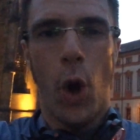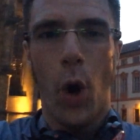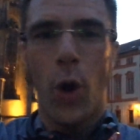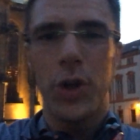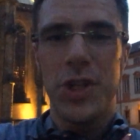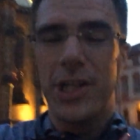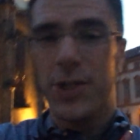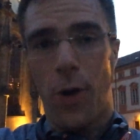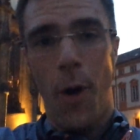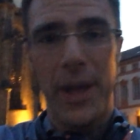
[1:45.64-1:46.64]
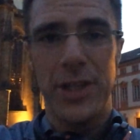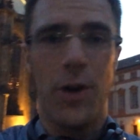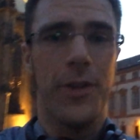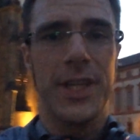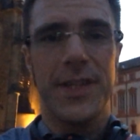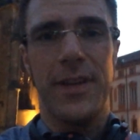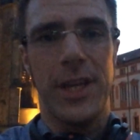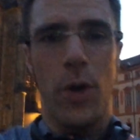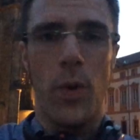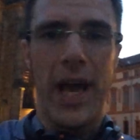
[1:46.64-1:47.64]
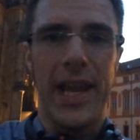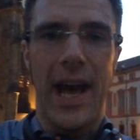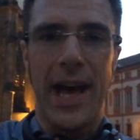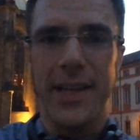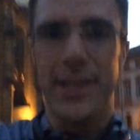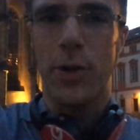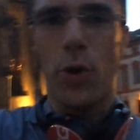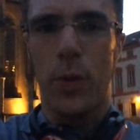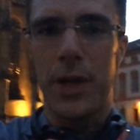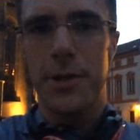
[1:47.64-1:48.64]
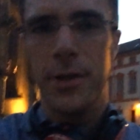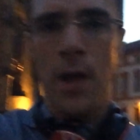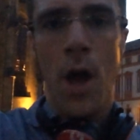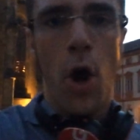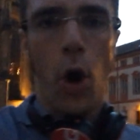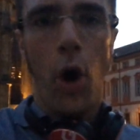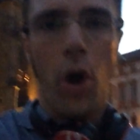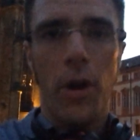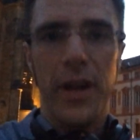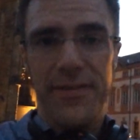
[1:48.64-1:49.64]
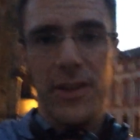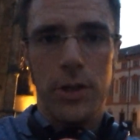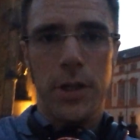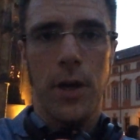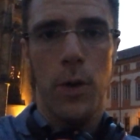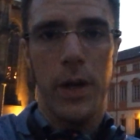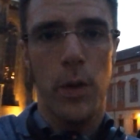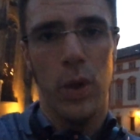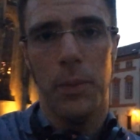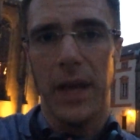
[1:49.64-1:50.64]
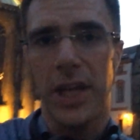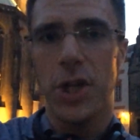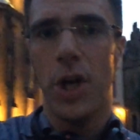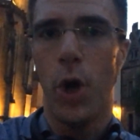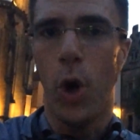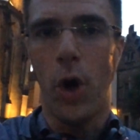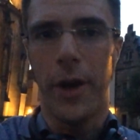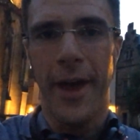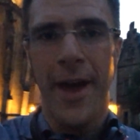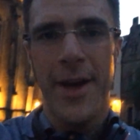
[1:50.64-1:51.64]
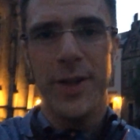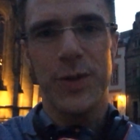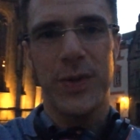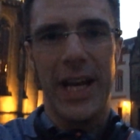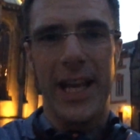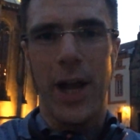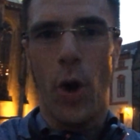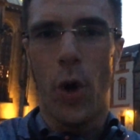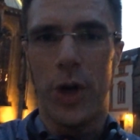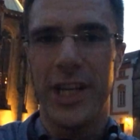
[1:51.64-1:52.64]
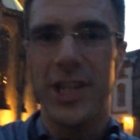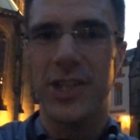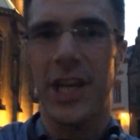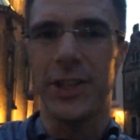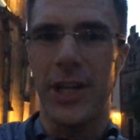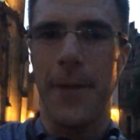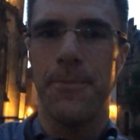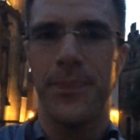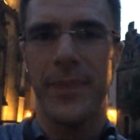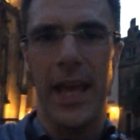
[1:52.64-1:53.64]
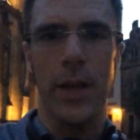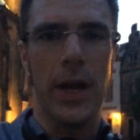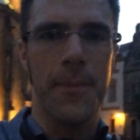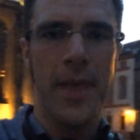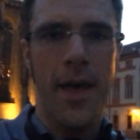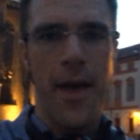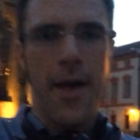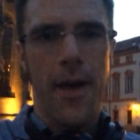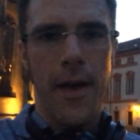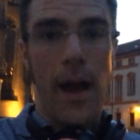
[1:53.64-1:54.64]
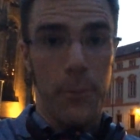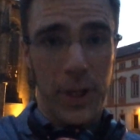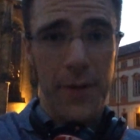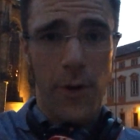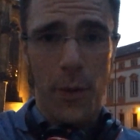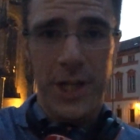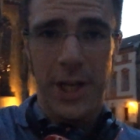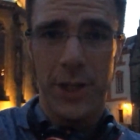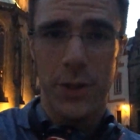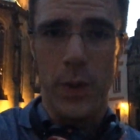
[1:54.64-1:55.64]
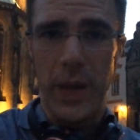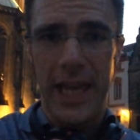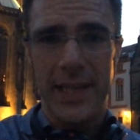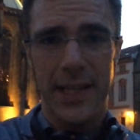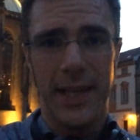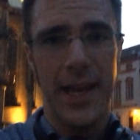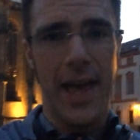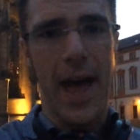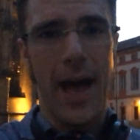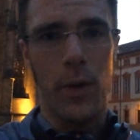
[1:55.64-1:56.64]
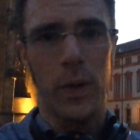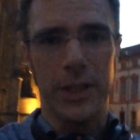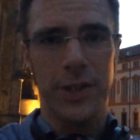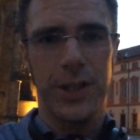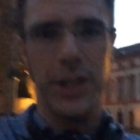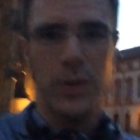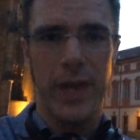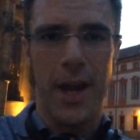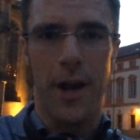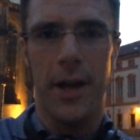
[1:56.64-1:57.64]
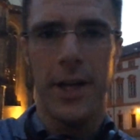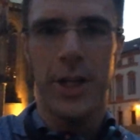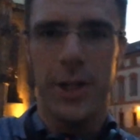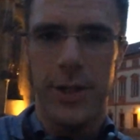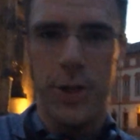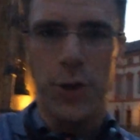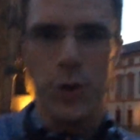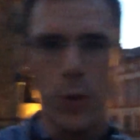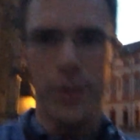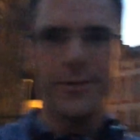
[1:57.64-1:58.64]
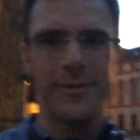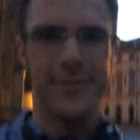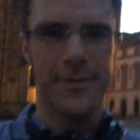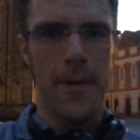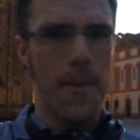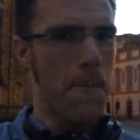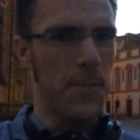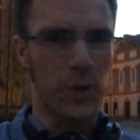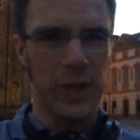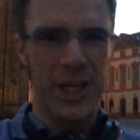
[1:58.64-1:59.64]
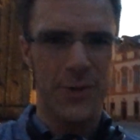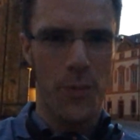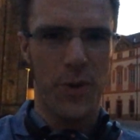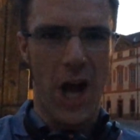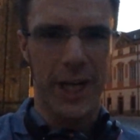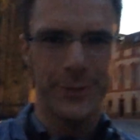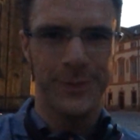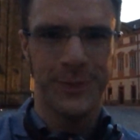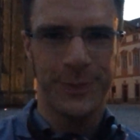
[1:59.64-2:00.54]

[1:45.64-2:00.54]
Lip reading: or just comment on this video and ask your question, or if not, we will meet on Friday or Saturday. Anyway, I'm looking forward to the weekend. I will see you there soon. Greetings from Prague.